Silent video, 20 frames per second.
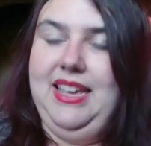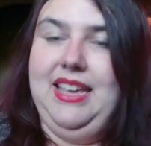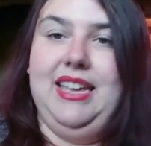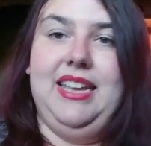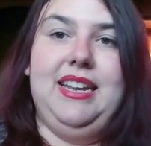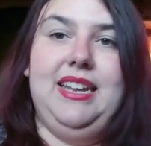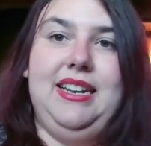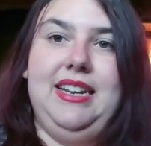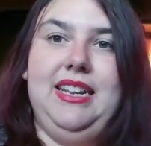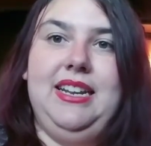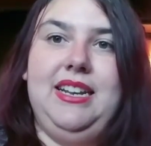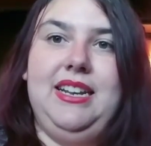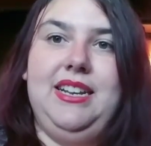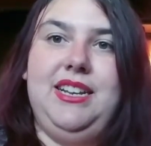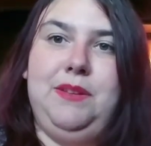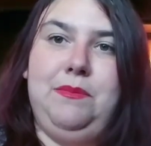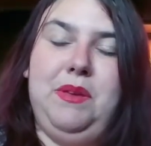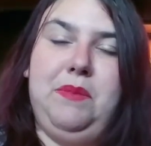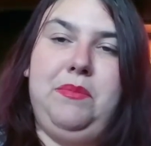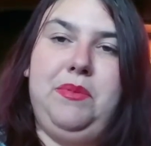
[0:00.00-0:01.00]
it needed
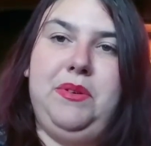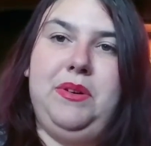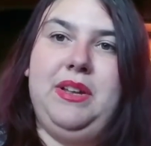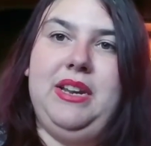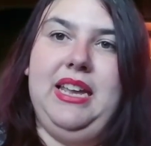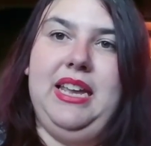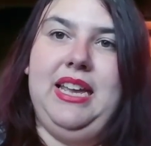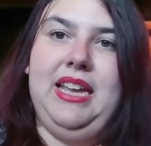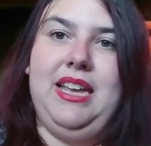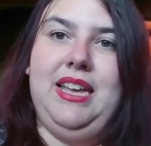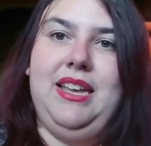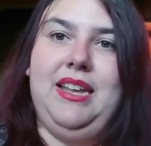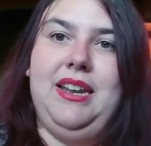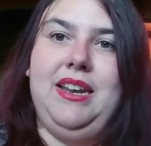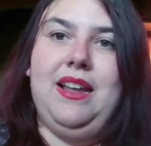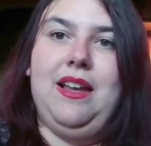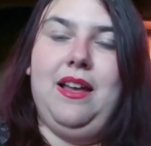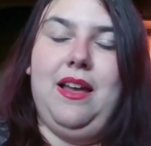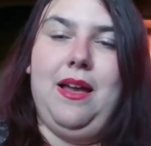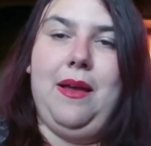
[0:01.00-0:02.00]
to be put
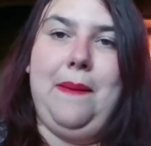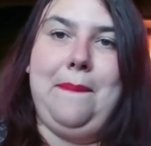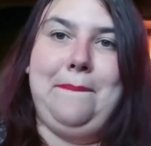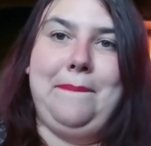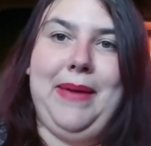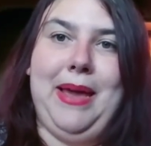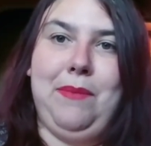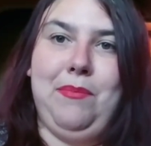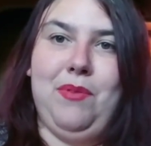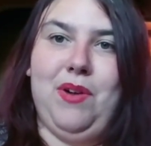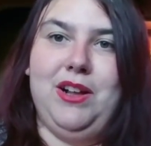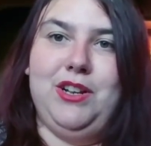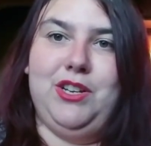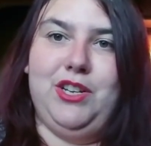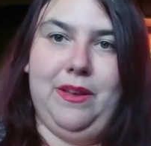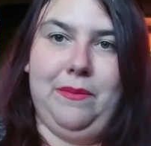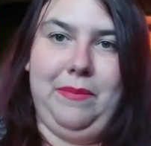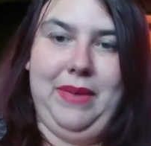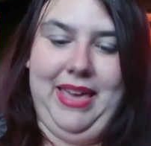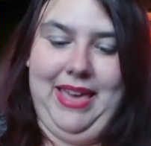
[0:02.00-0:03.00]
in my
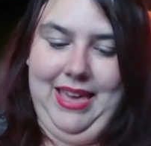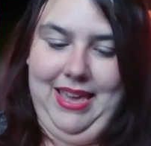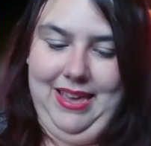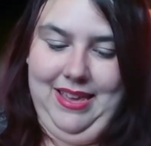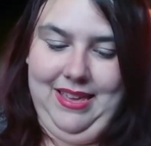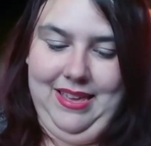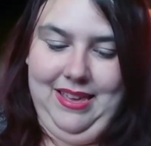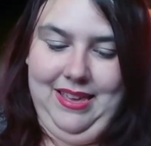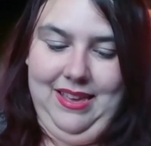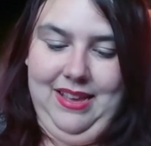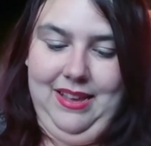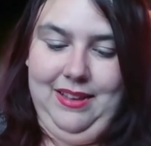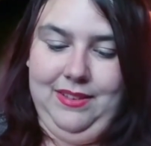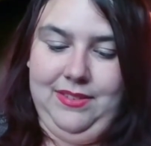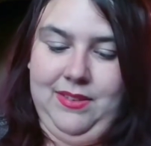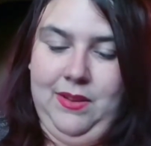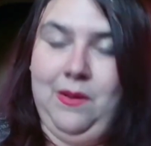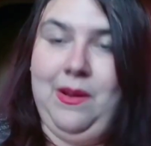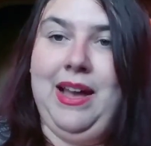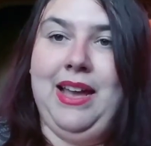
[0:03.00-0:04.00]
project bag
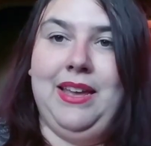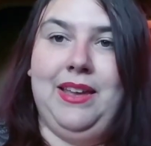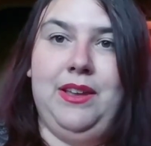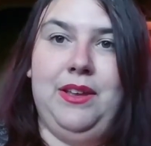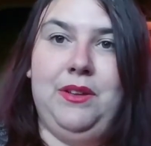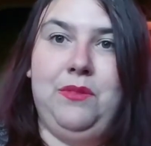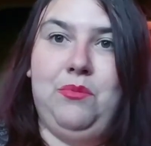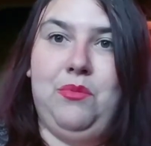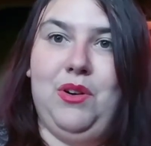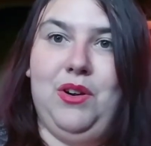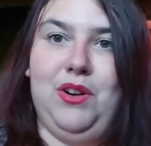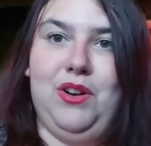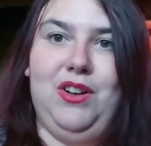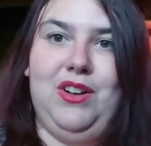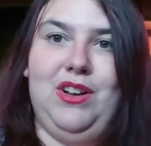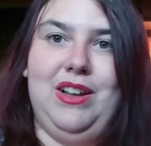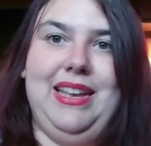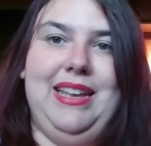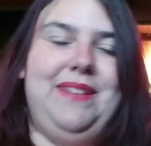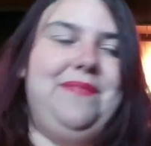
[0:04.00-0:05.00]
so I could work
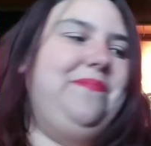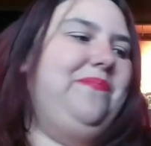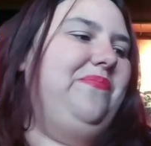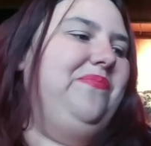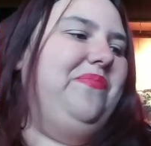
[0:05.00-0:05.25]
on it,